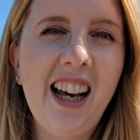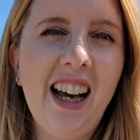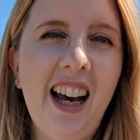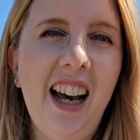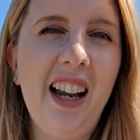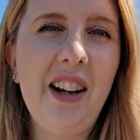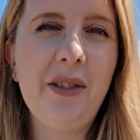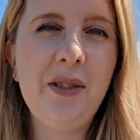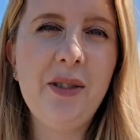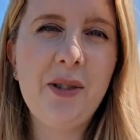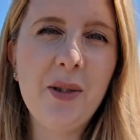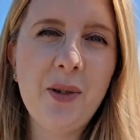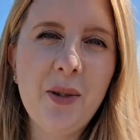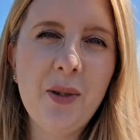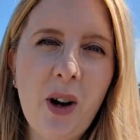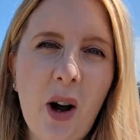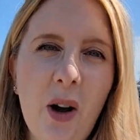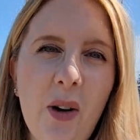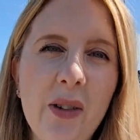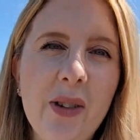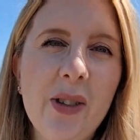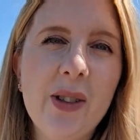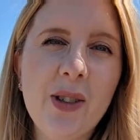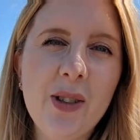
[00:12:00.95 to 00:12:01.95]
and it was all
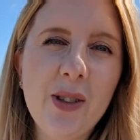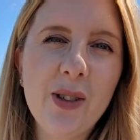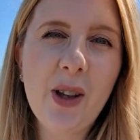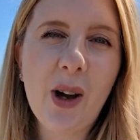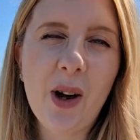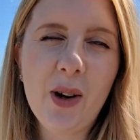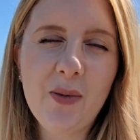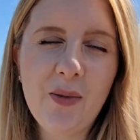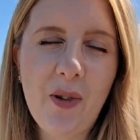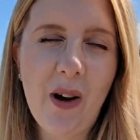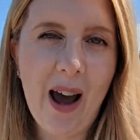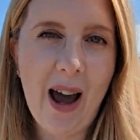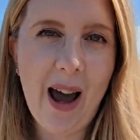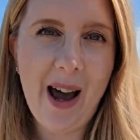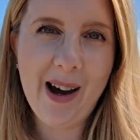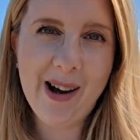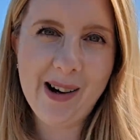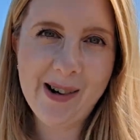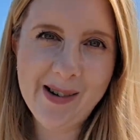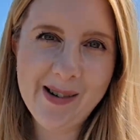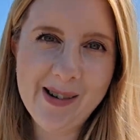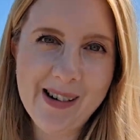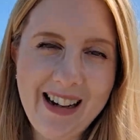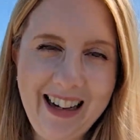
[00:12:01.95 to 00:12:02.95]
going so
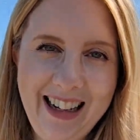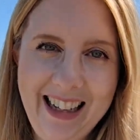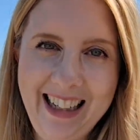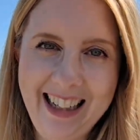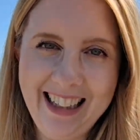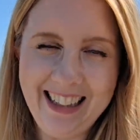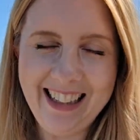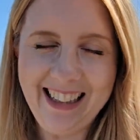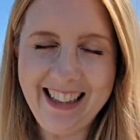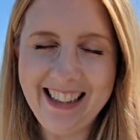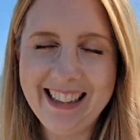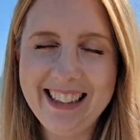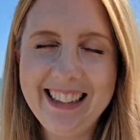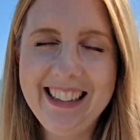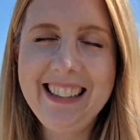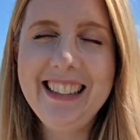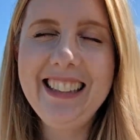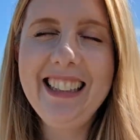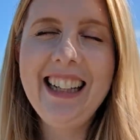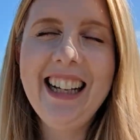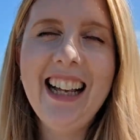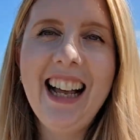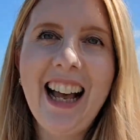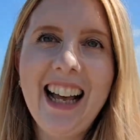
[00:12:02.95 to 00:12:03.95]
well
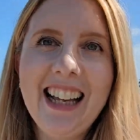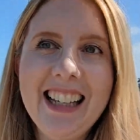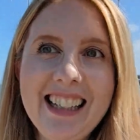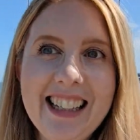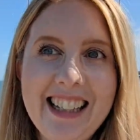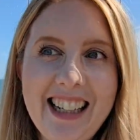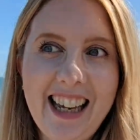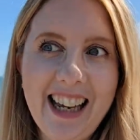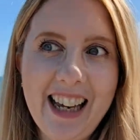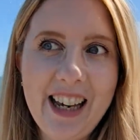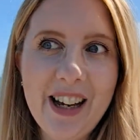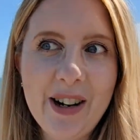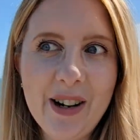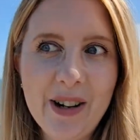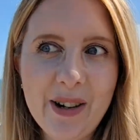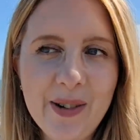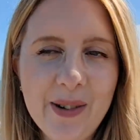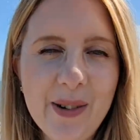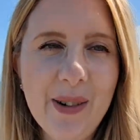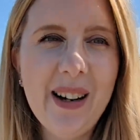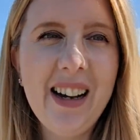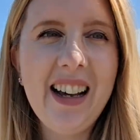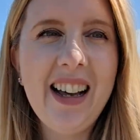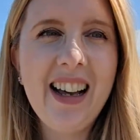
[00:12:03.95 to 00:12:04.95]

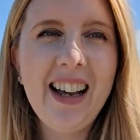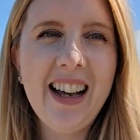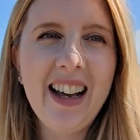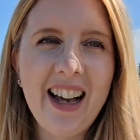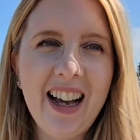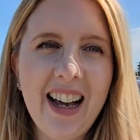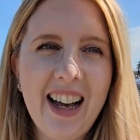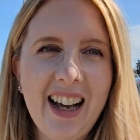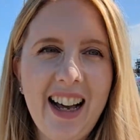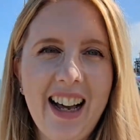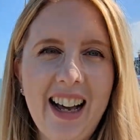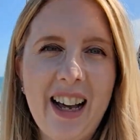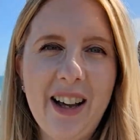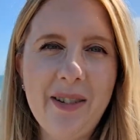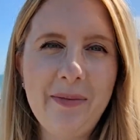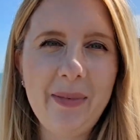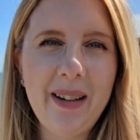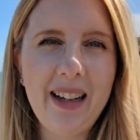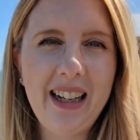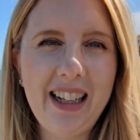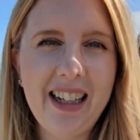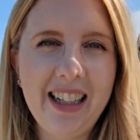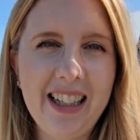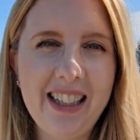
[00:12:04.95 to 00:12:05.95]
until
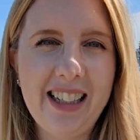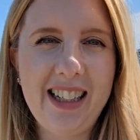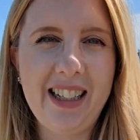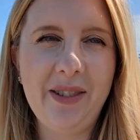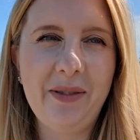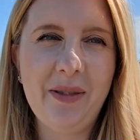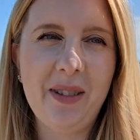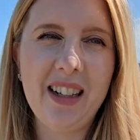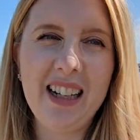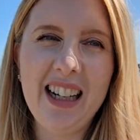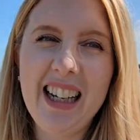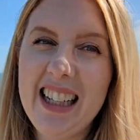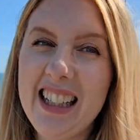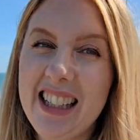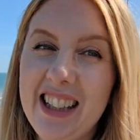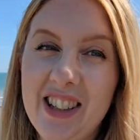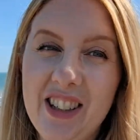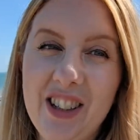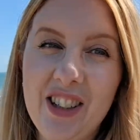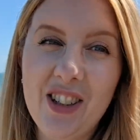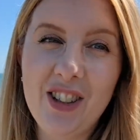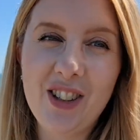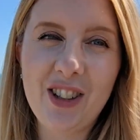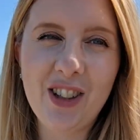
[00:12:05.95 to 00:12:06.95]
Amelia didn't want to
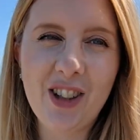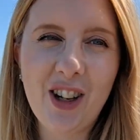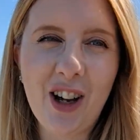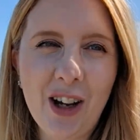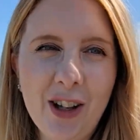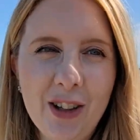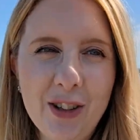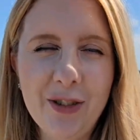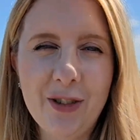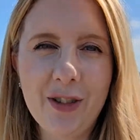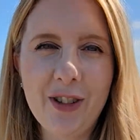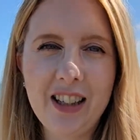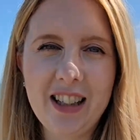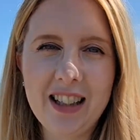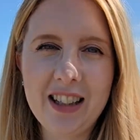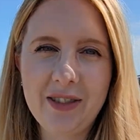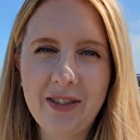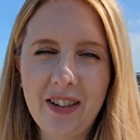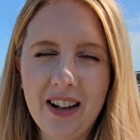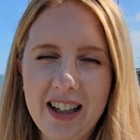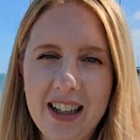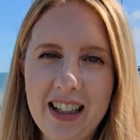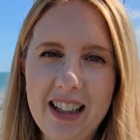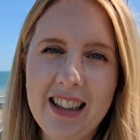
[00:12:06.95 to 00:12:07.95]
listen. She goes through these
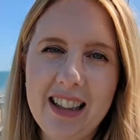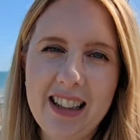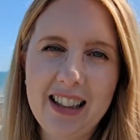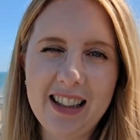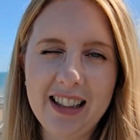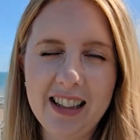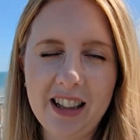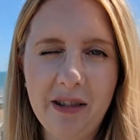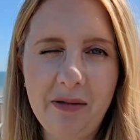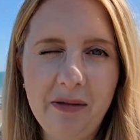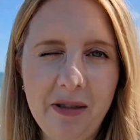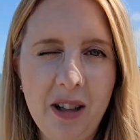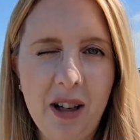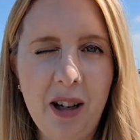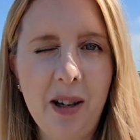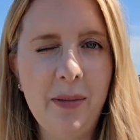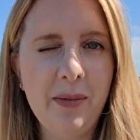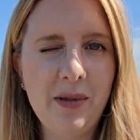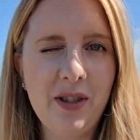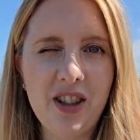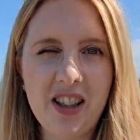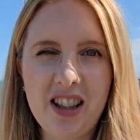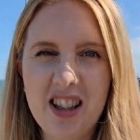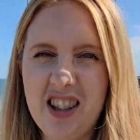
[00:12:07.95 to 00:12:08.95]
phases
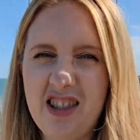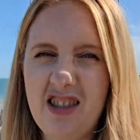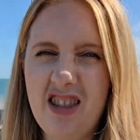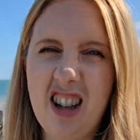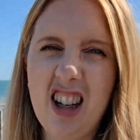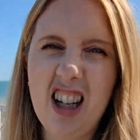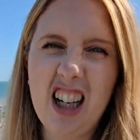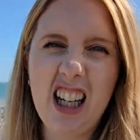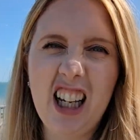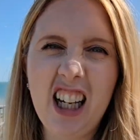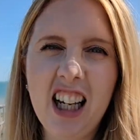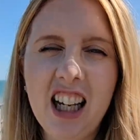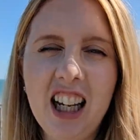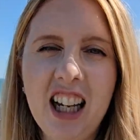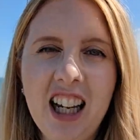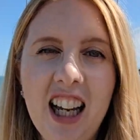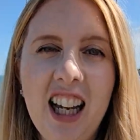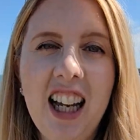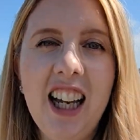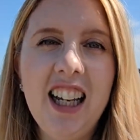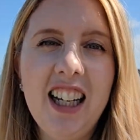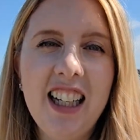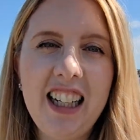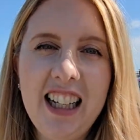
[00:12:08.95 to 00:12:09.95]
sometimes. She's 3,
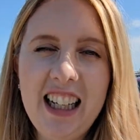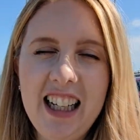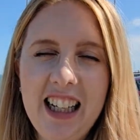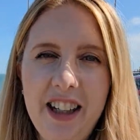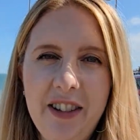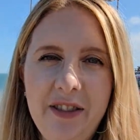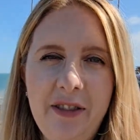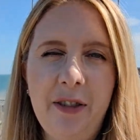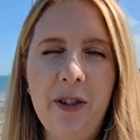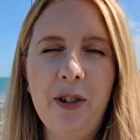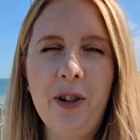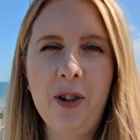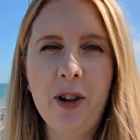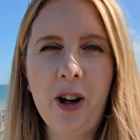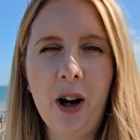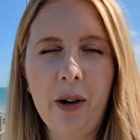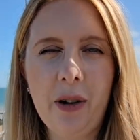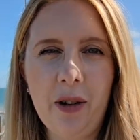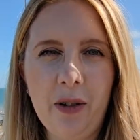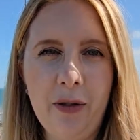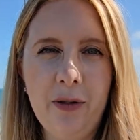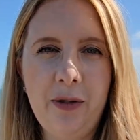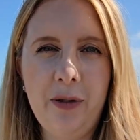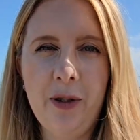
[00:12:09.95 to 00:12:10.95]
nearly 4,
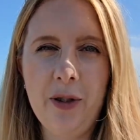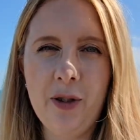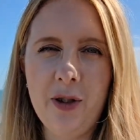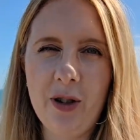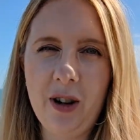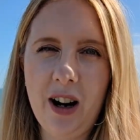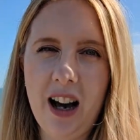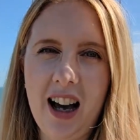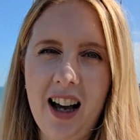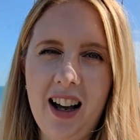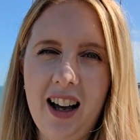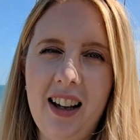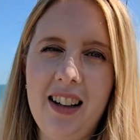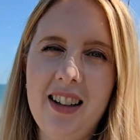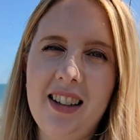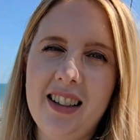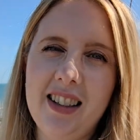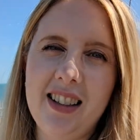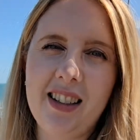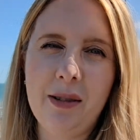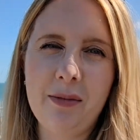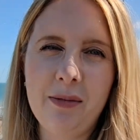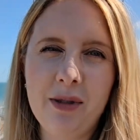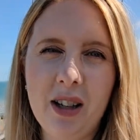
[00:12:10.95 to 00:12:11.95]
going on 4, and
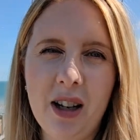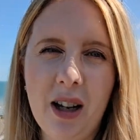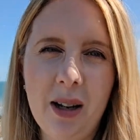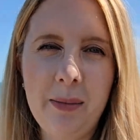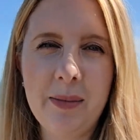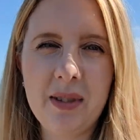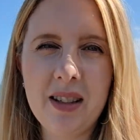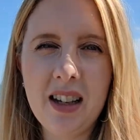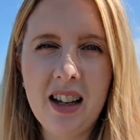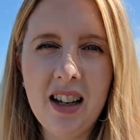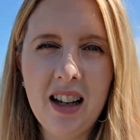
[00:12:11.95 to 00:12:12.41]
sometimes